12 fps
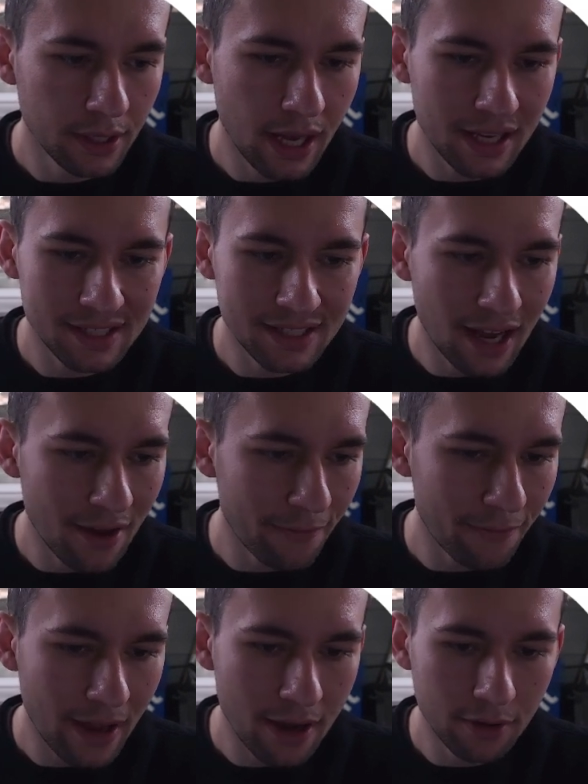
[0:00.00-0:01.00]
Has not
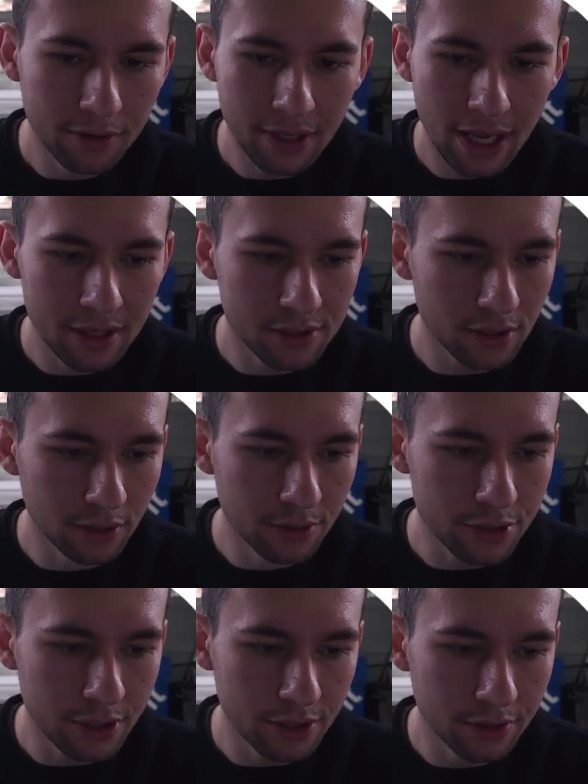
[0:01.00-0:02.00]
found a
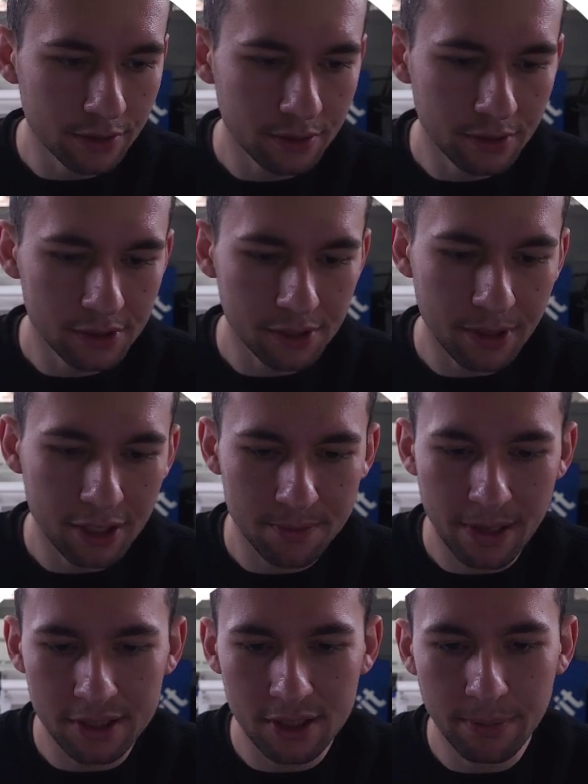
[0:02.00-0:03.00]
solution. Is it because
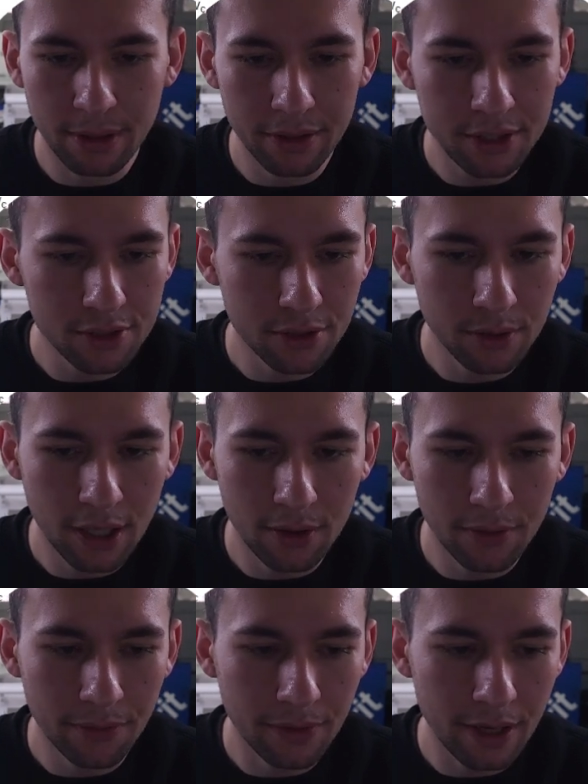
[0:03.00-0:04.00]
my stability is too
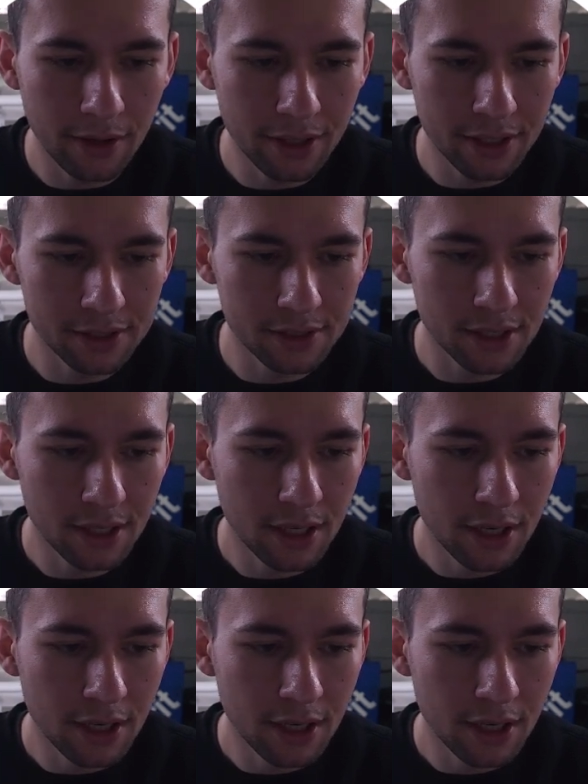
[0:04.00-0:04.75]
low? There it is.